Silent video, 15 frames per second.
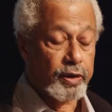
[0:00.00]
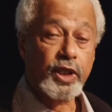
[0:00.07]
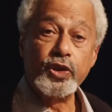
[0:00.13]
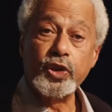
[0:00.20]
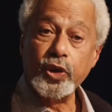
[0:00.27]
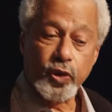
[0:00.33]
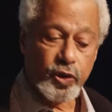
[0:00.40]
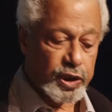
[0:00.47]

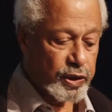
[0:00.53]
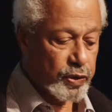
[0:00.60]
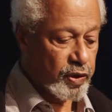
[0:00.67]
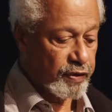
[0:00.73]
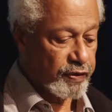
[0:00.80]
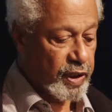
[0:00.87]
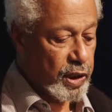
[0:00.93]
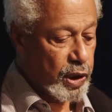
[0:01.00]
These sources
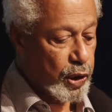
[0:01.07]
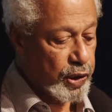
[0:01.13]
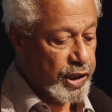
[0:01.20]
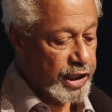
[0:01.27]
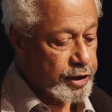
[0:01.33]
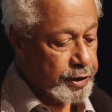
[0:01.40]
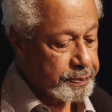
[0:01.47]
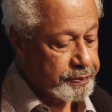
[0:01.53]
could have
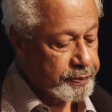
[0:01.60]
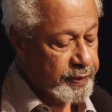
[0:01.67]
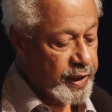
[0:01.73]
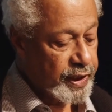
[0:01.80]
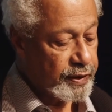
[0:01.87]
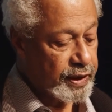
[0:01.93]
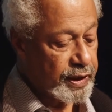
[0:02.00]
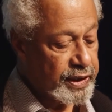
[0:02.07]
included
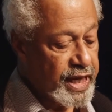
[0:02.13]
the